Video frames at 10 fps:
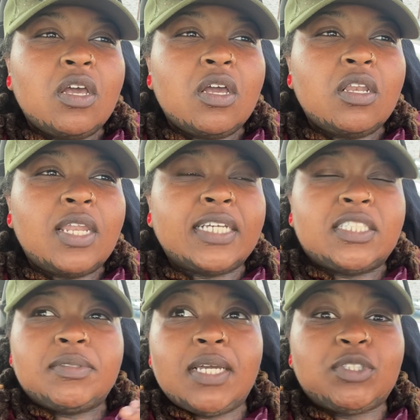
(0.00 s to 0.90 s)
like
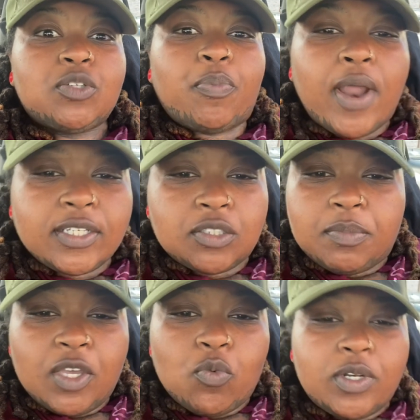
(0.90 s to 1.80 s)
sometimes surprises
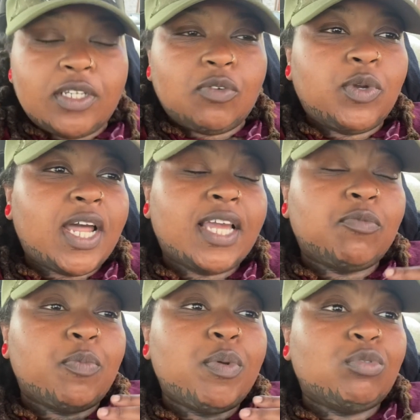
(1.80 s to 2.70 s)
me
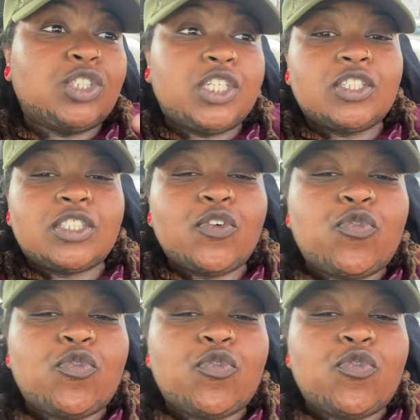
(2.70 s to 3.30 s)
when people share stuff